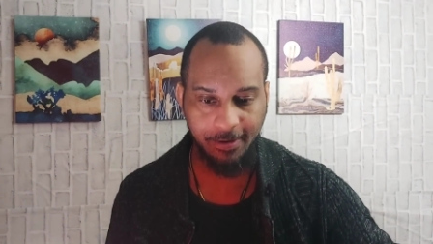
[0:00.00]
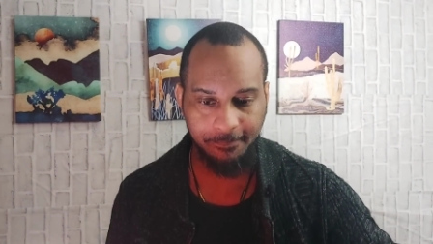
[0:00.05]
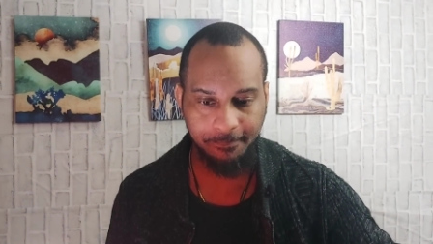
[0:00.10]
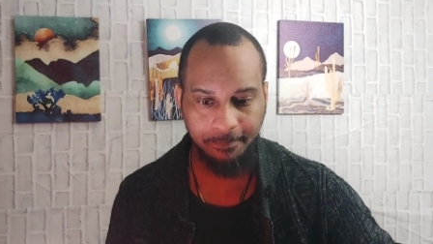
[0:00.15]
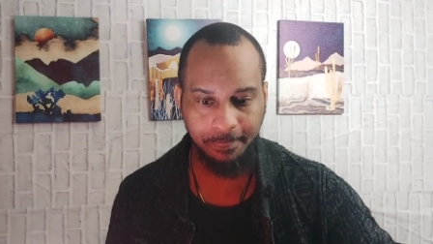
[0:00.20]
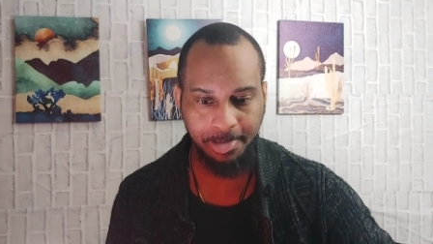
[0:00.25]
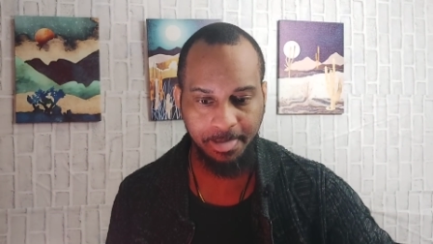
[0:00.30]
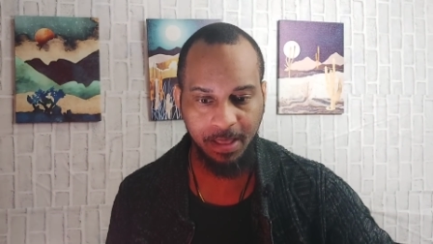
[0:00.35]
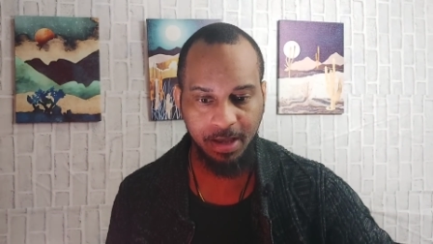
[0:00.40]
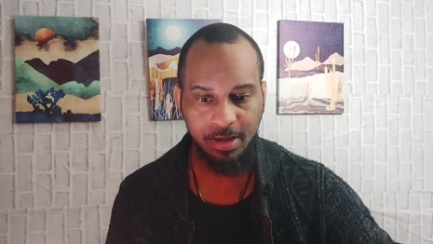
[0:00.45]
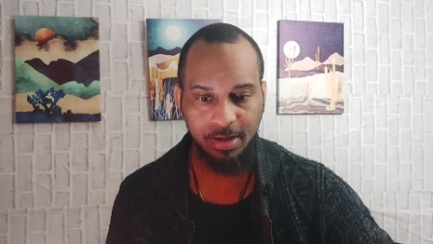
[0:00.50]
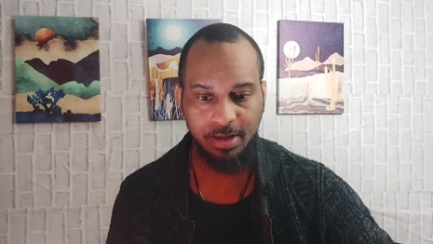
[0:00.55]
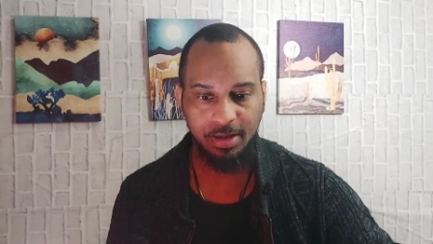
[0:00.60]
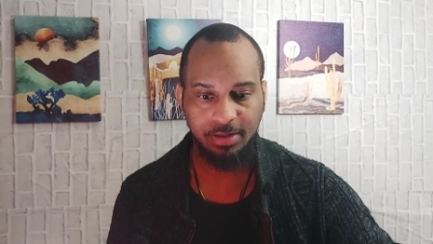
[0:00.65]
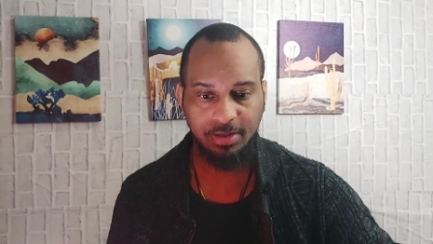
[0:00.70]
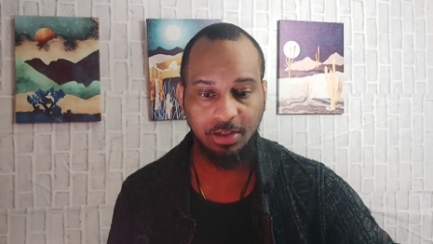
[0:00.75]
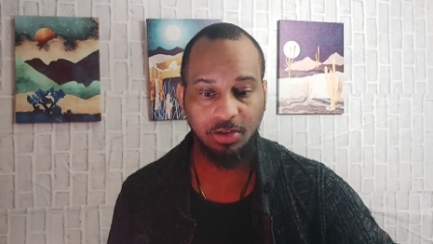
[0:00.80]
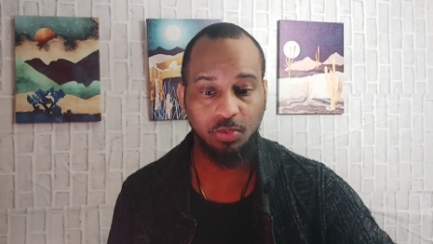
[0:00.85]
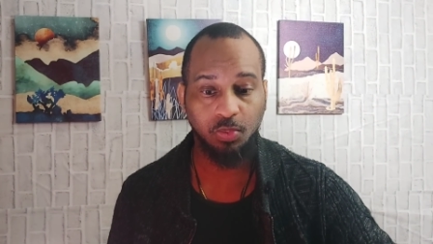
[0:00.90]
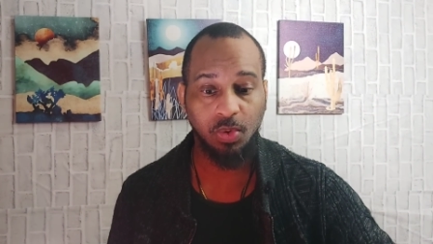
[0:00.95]
It
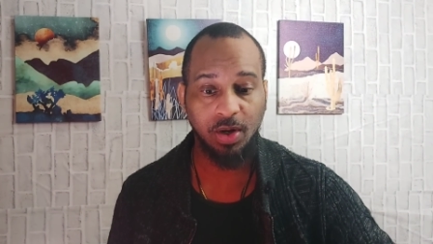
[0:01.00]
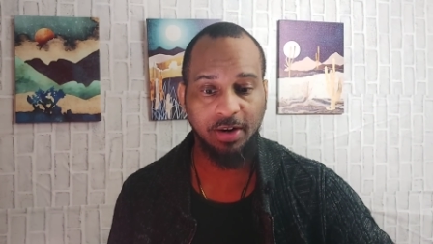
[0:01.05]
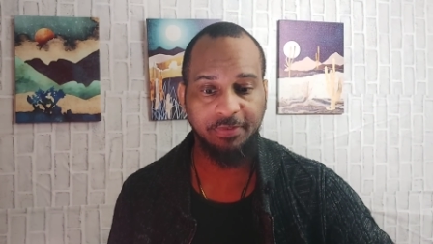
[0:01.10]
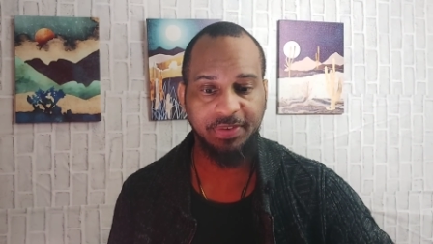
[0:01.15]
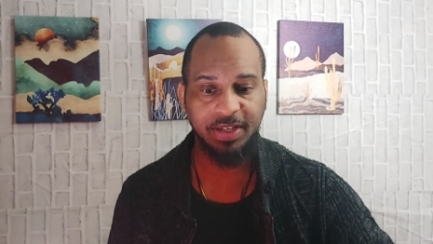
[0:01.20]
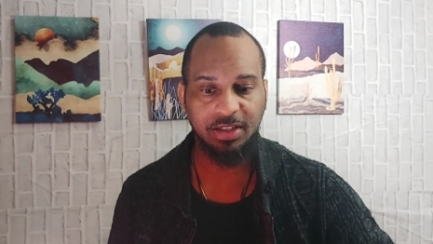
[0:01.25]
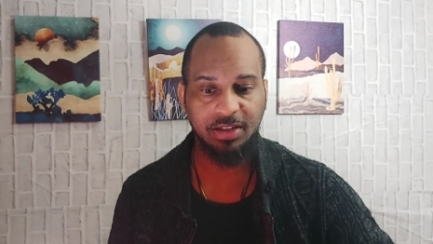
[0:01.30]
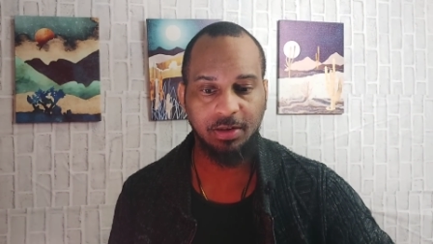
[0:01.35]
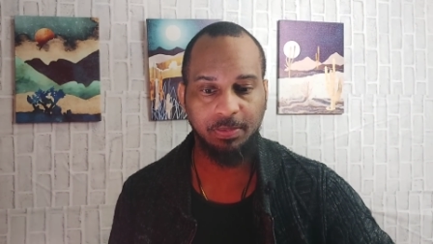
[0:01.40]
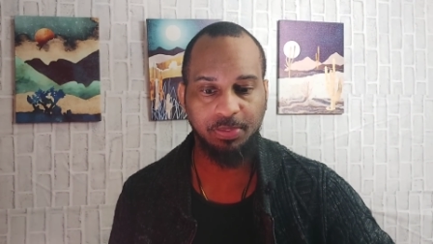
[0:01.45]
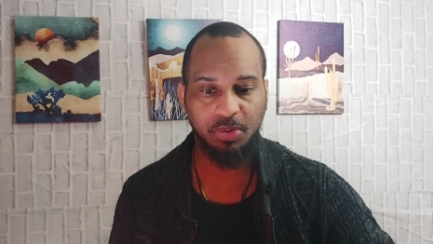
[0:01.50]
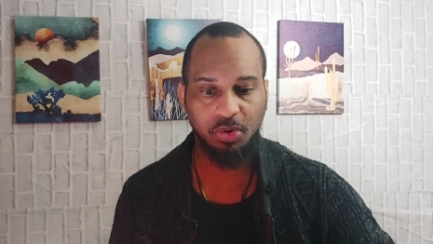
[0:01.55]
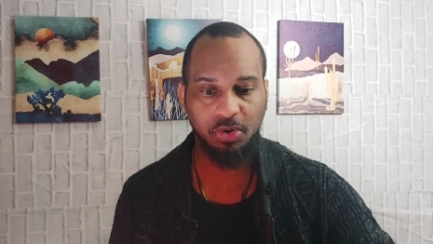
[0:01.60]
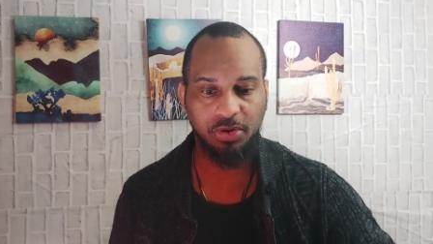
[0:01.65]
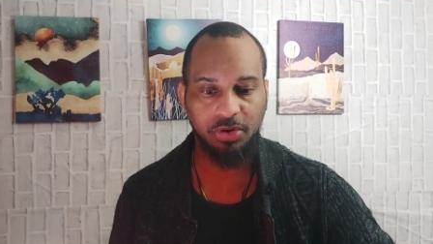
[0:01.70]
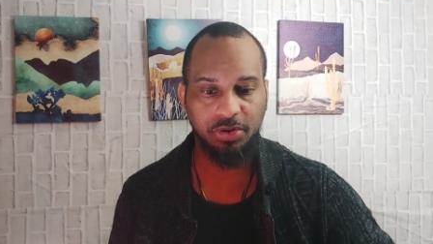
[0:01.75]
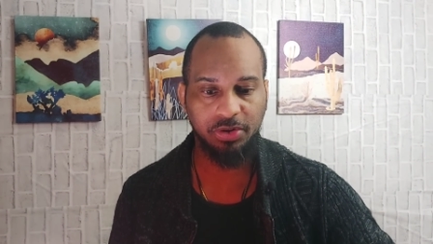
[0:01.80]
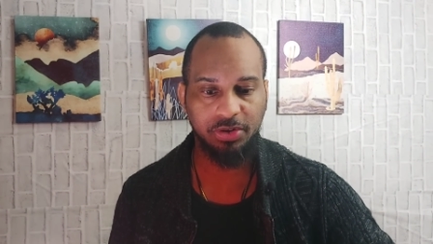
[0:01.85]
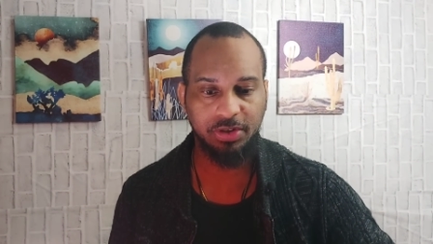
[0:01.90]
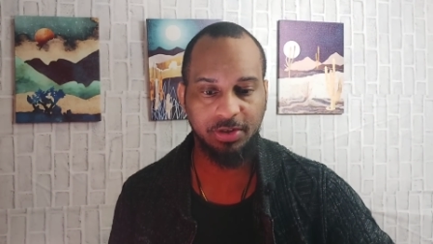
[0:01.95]
says one of its
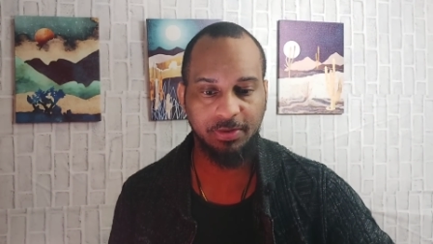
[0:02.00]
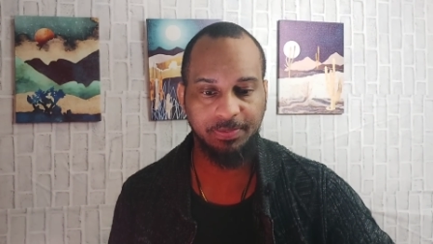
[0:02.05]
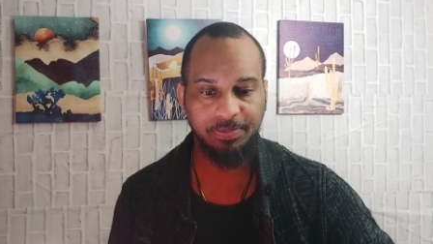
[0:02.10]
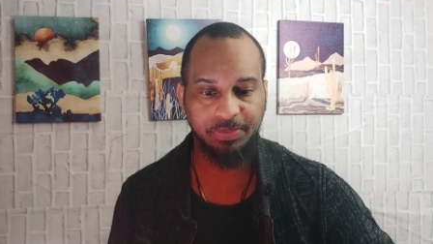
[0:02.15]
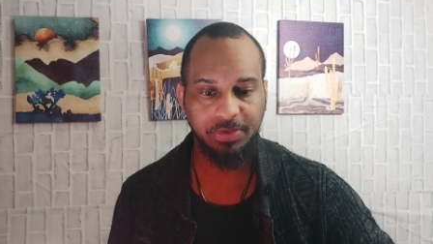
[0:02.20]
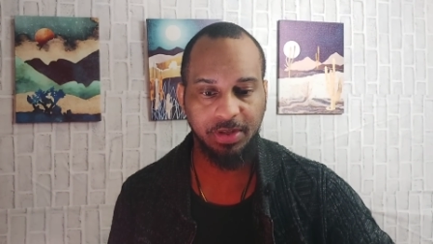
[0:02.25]
supporters,